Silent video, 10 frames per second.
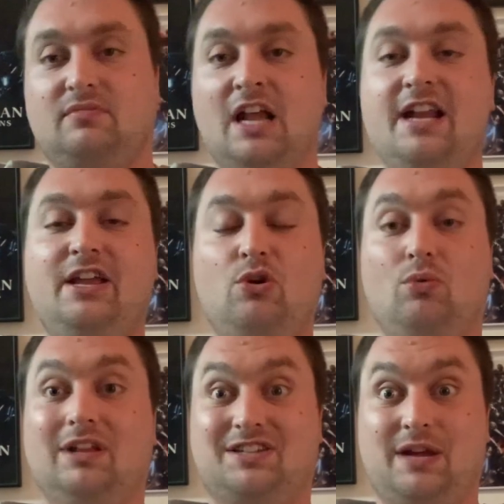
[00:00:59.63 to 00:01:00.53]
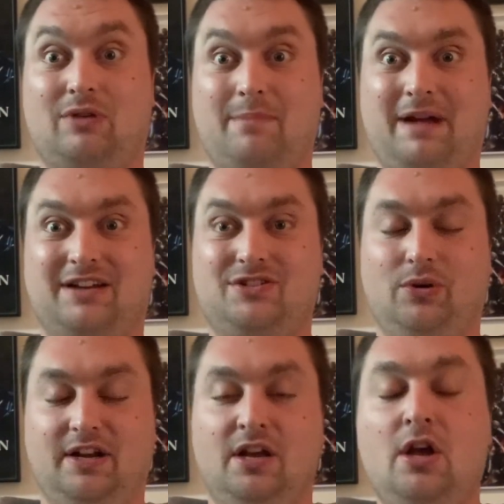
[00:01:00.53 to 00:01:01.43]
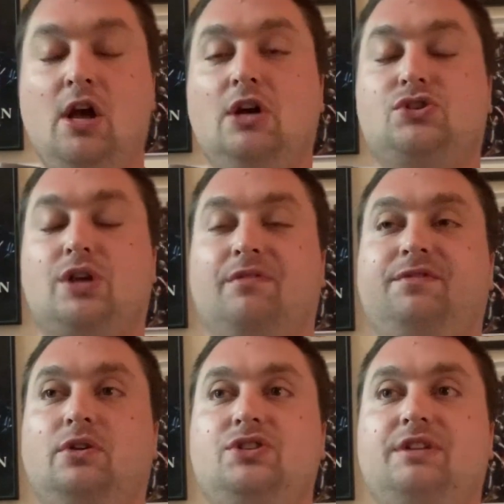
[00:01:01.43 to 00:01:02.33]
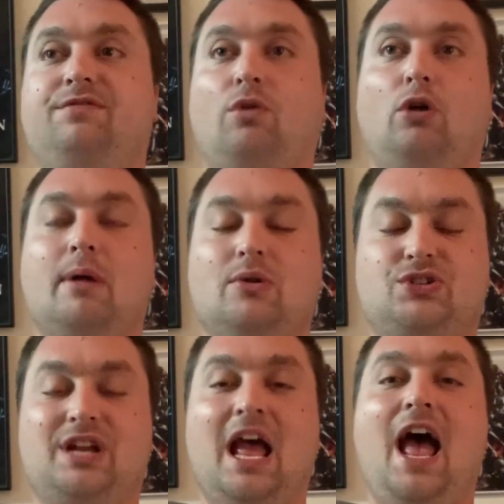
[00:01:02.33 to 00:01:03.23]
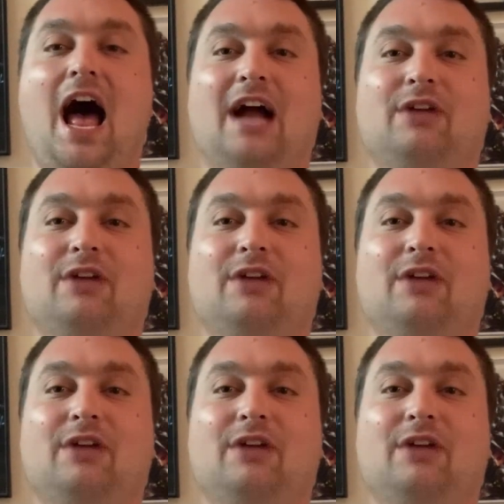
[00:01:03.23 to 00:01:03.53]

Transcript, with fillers: Anywho, let's get right back to it. So first and foremost, I